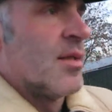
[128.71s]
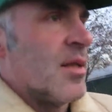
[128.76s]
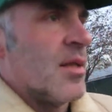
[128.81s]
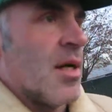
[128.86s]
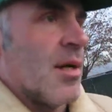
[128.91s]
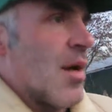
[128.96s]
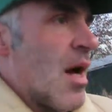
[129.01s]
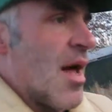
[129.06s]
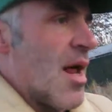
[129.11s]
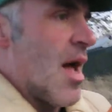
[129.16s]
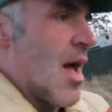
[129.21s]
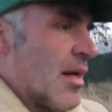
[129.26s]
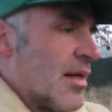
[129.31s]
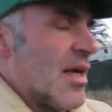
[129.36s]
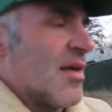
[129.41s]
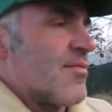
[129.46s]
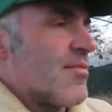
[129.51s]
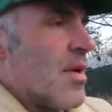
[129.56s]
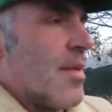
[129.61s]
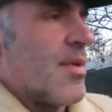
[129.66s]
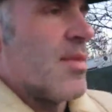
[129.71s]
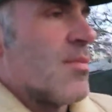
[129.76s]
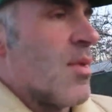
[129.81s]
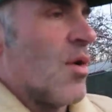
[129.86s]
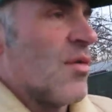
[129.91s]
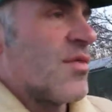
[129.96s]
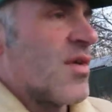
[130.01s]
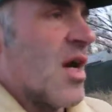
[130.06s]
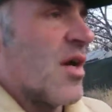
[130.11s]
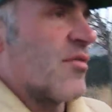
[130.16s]
I, I guess maybe
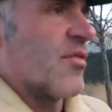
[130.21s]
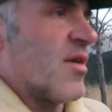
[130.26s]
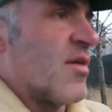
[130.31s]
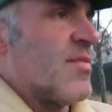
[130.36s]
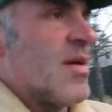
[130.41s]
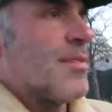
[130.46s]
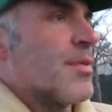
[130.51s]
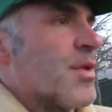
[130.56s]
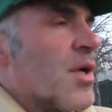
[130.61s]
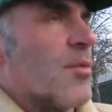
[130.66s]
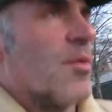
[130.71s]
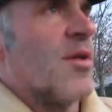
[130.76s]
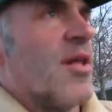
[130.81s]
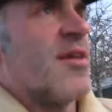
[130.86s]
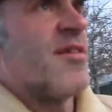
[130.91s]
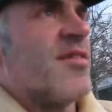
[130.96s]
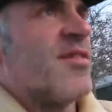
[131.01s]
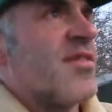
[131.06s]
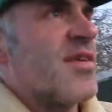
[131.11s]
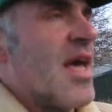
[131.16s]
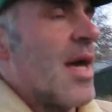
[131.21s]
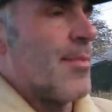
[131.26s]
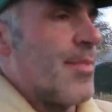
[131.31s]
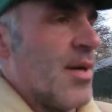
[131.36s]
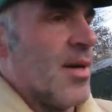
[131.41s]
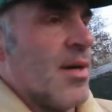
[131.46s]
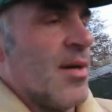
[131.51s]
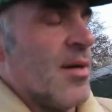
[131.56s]
most countries people don't really skip,